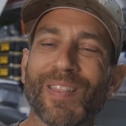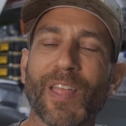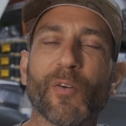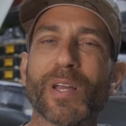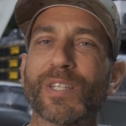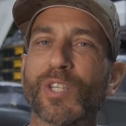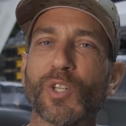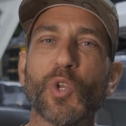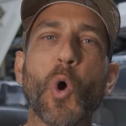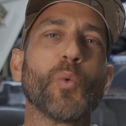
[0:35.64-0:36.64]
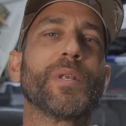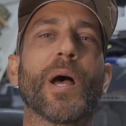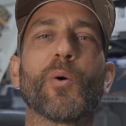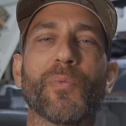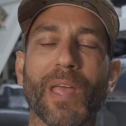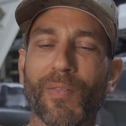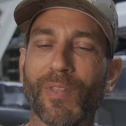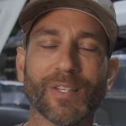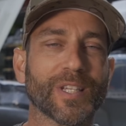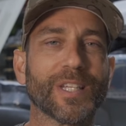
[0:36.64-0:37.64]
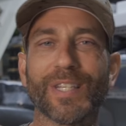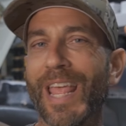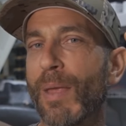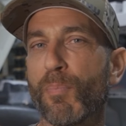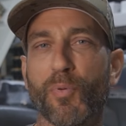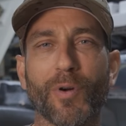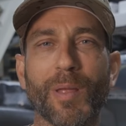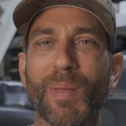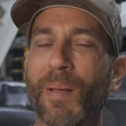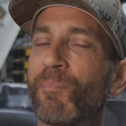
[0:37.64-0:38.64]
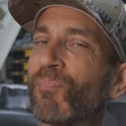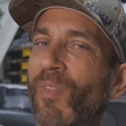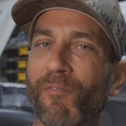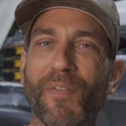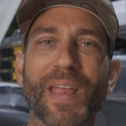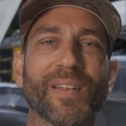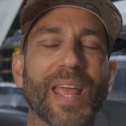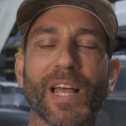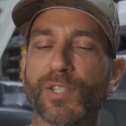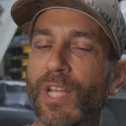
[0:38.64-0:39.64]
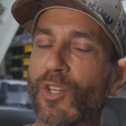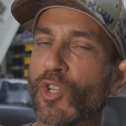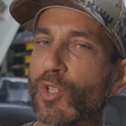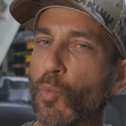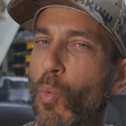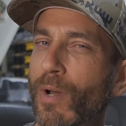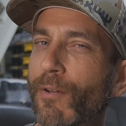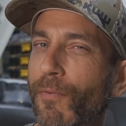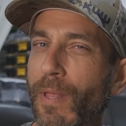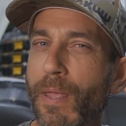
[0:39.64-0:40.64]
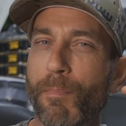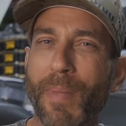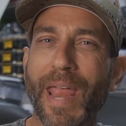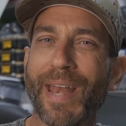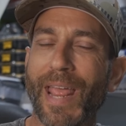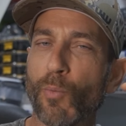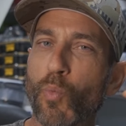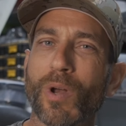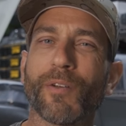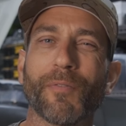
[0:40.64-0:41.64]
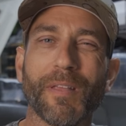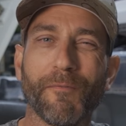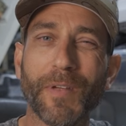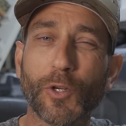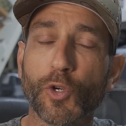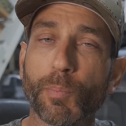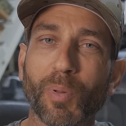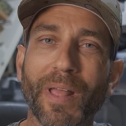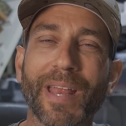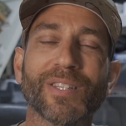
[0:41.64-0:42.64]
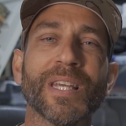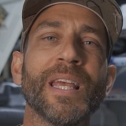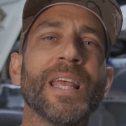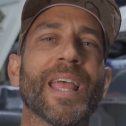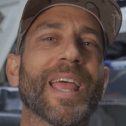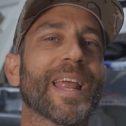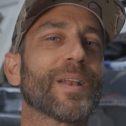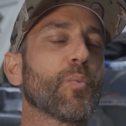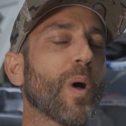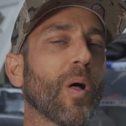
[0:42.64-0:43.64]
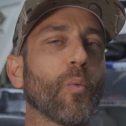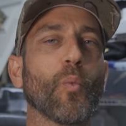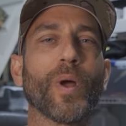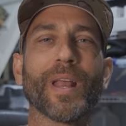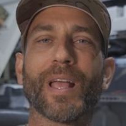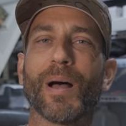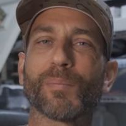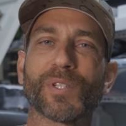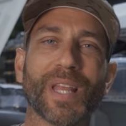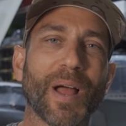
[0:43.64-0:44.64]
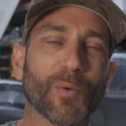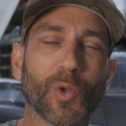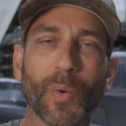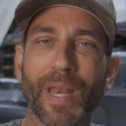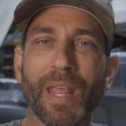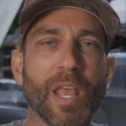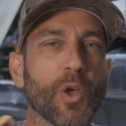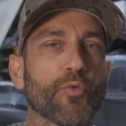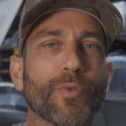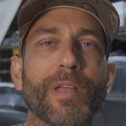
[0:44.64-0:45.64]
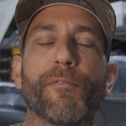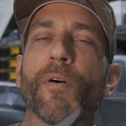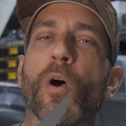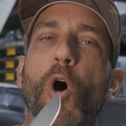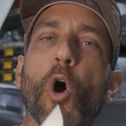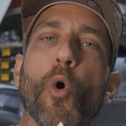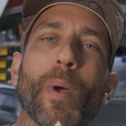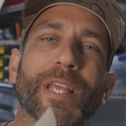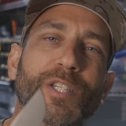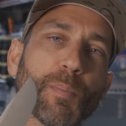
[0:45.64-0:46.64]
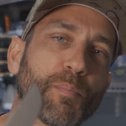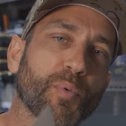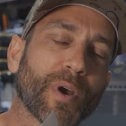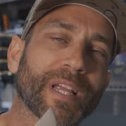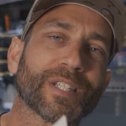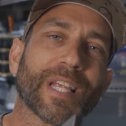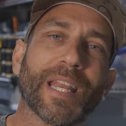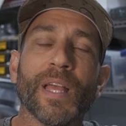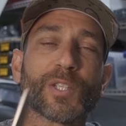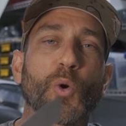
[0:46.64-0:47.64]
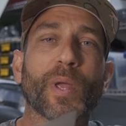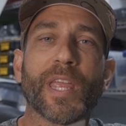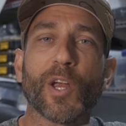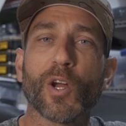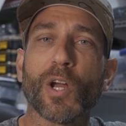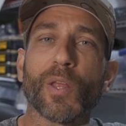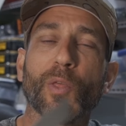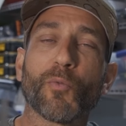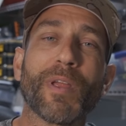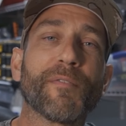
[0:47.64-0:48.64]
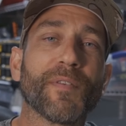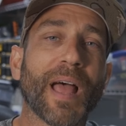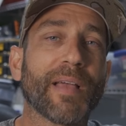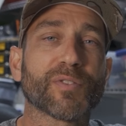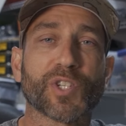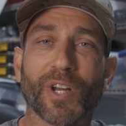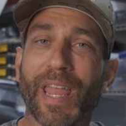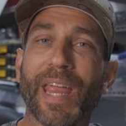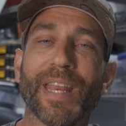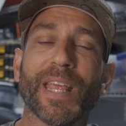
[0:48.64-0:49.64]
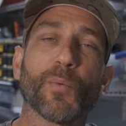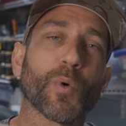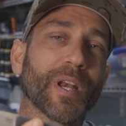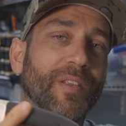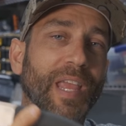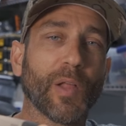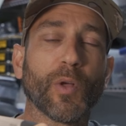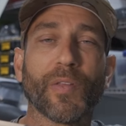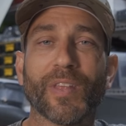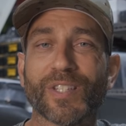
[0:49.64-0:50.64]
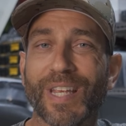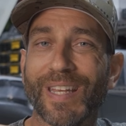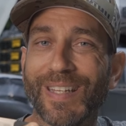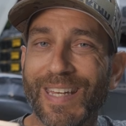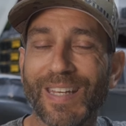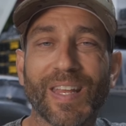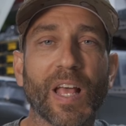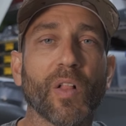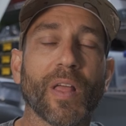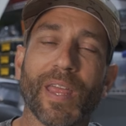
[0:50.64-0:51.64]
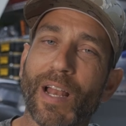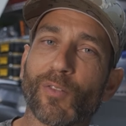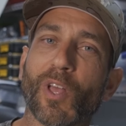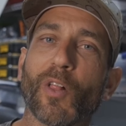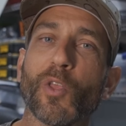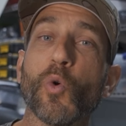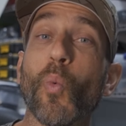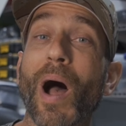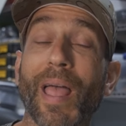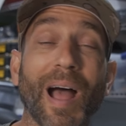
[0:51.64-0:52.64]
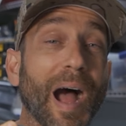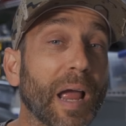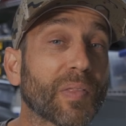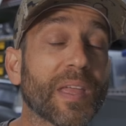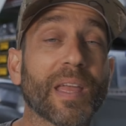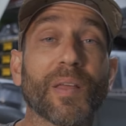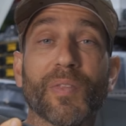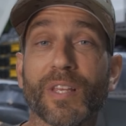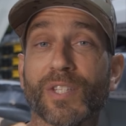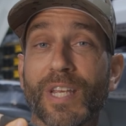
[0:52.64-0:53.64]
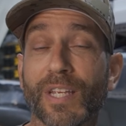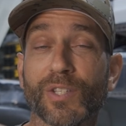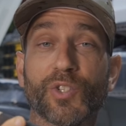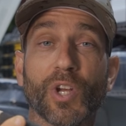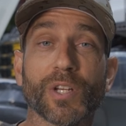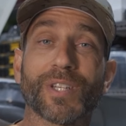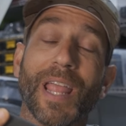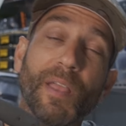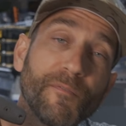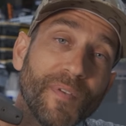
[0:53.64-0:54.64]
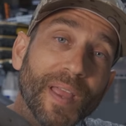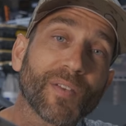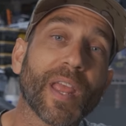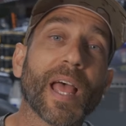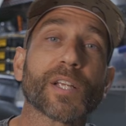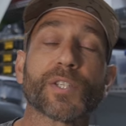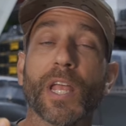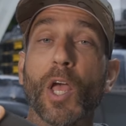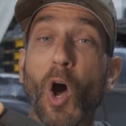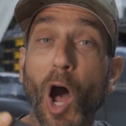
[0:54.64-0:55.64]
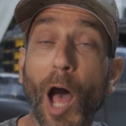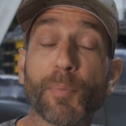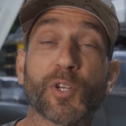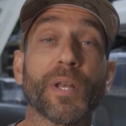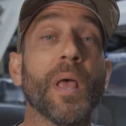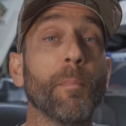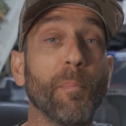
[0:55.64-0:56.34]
There is no doubt that this is a premium, fantastic, just wonderfully made and wonderfully featured blade. And well, when it comes down to it, Reiff always brings it. And so here, the Reiff Knives Circadian, we're gonna take a look at this in detail and I'll tell you why I think this is just a fantastic option.